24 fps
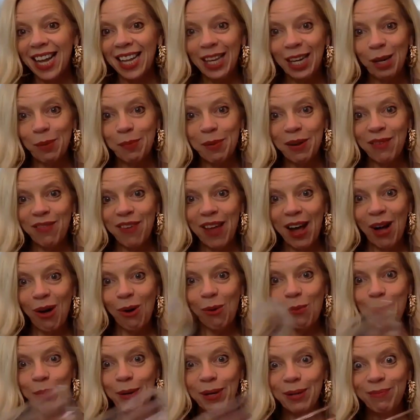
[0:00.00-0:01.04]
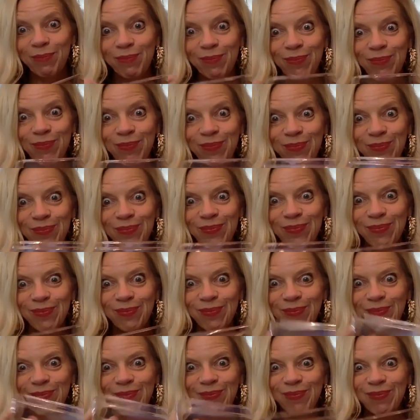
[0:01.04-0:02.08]
a little bit of help,
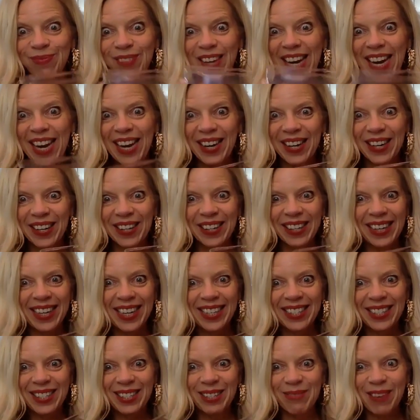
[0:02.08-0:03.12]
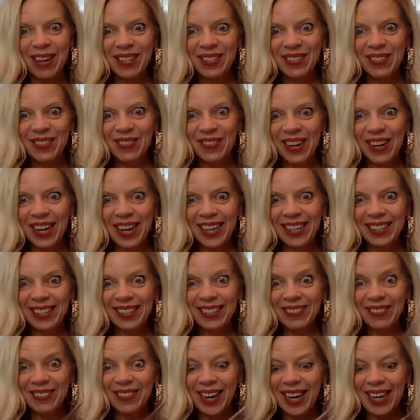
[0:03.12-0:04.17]
here is your best friend
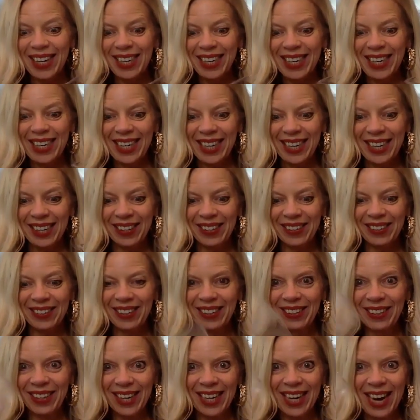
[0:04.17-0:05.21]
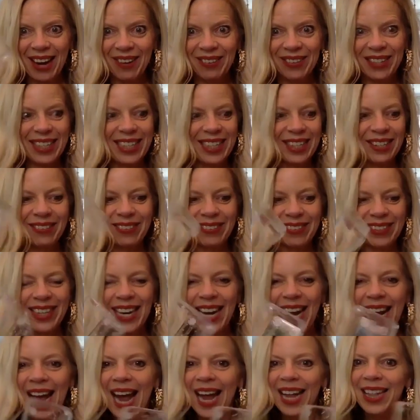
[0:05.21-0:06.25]
right here. Look at how
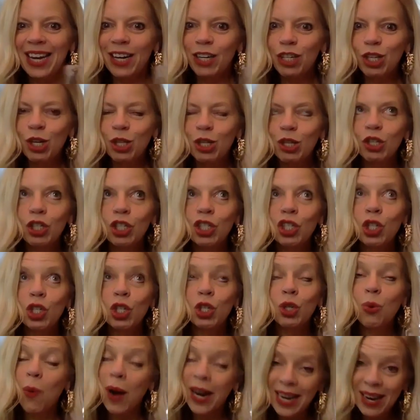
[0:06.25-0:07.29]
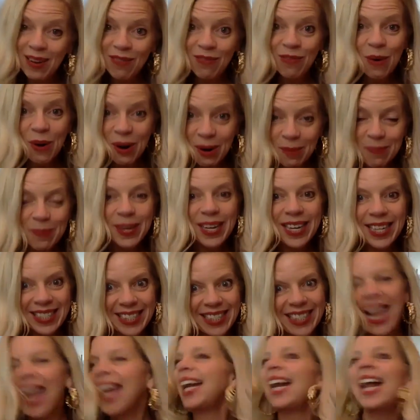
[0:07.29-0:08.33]
cute. So there's 24-piece
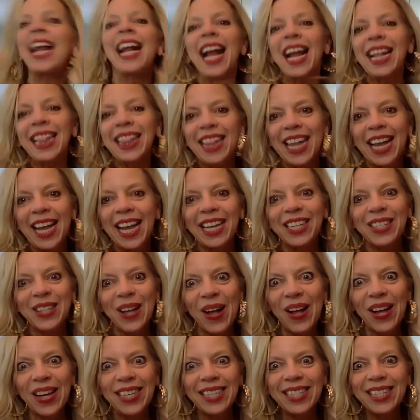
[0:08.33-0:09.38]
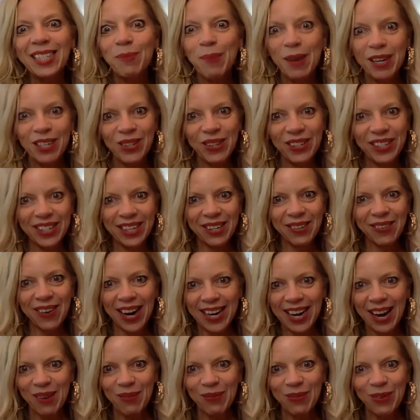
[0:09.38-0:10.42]
set, and I think it's on special deal right
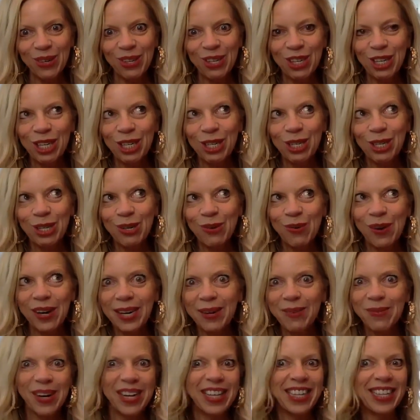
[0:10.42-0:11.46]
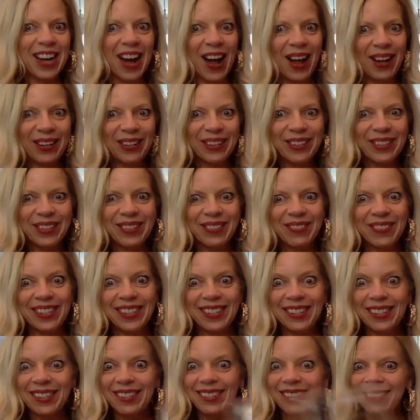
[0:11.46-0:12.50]
now for $21,
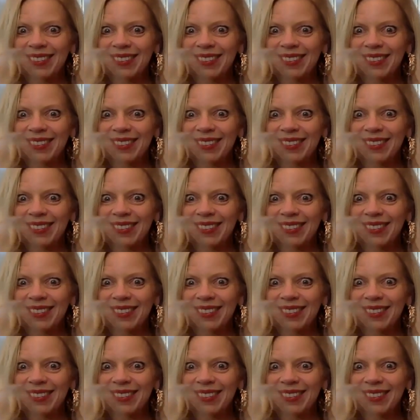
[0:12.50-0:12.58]
which,